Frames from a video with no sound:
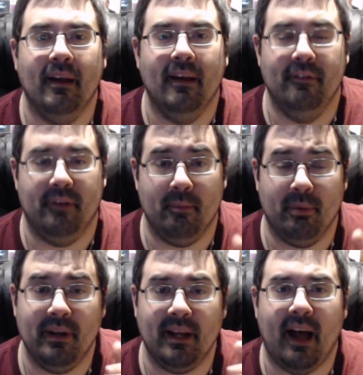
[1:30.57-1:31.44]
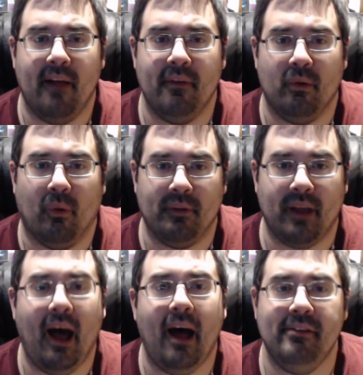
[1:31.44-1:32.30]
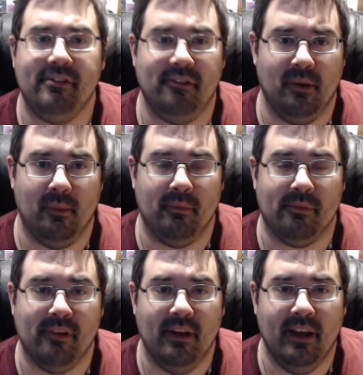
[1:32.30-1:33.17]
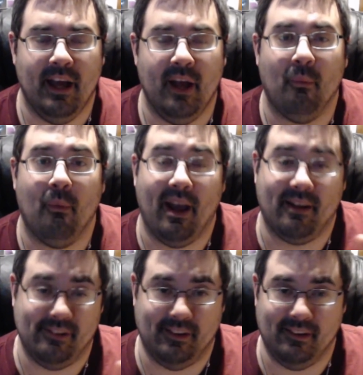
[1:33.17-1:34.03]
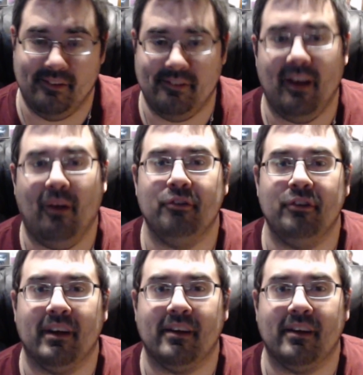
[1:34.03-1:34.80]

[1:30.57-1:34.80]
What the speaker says: they're putting on their old costumes and waxing nostalgic.